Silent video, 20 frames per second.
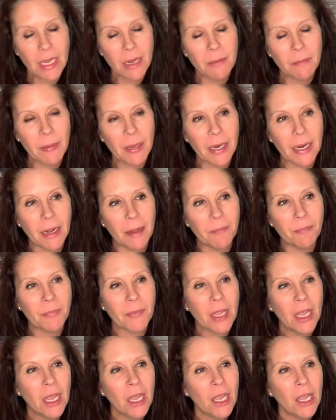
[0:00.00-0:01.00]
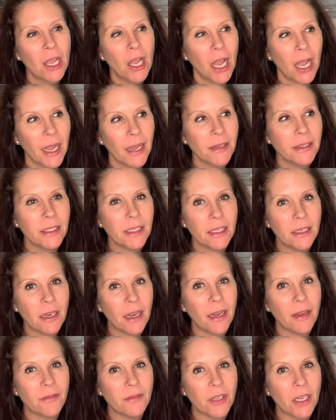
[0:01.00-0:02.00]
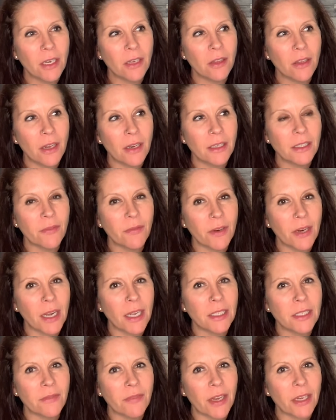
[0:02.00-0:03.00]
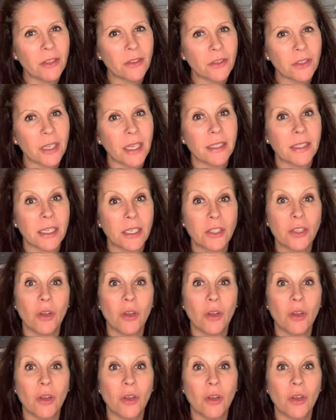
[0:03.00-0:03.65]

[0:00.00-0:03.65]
But I've done a lot of different kinds of exercising.